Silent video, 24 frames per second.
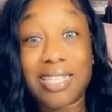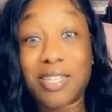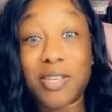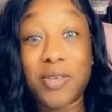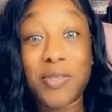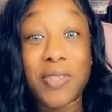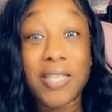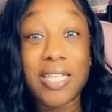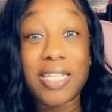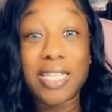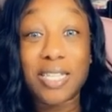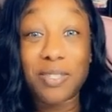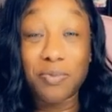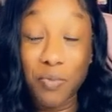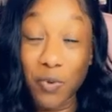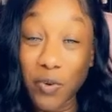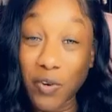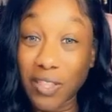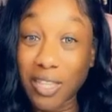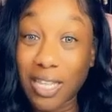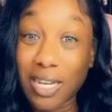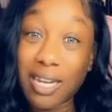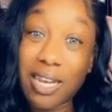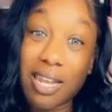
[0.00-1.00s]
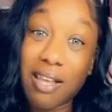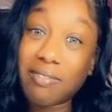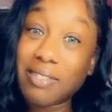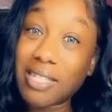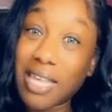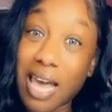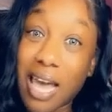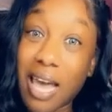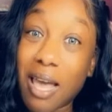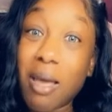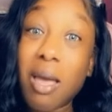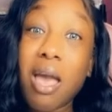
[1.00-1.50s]
So this is more than enough
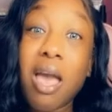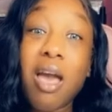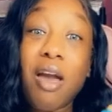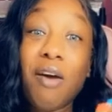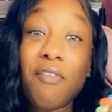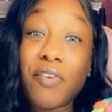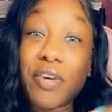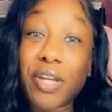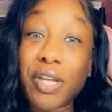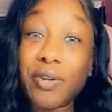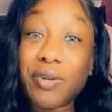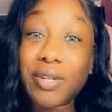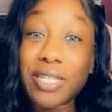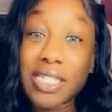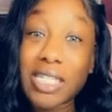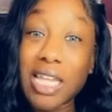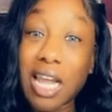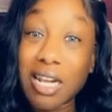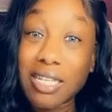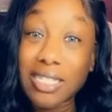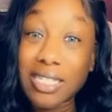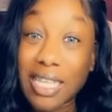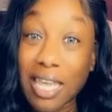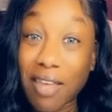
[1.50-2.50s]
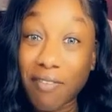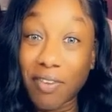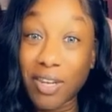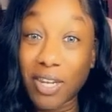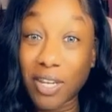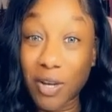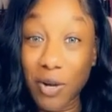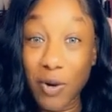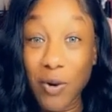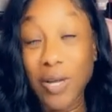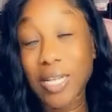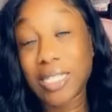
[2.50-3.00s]
time for you to start saving the
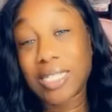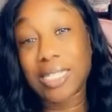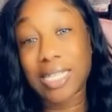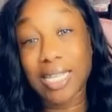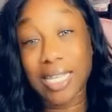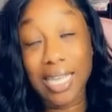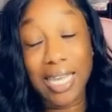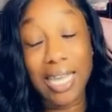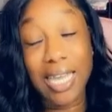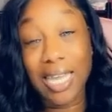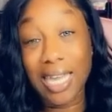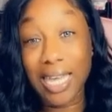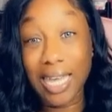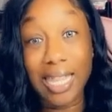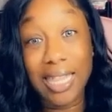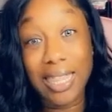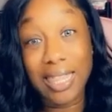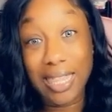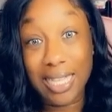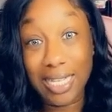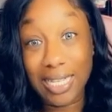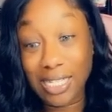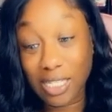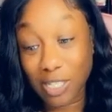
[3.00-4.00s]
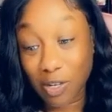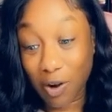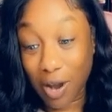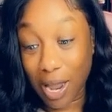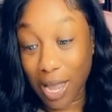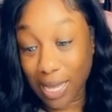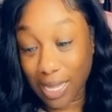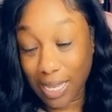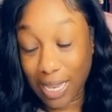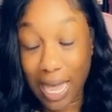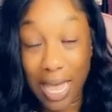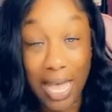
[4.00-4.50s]
coins to get in this
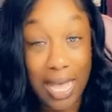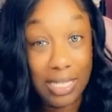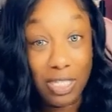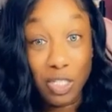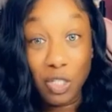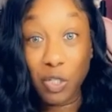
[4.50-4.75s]
Croc class.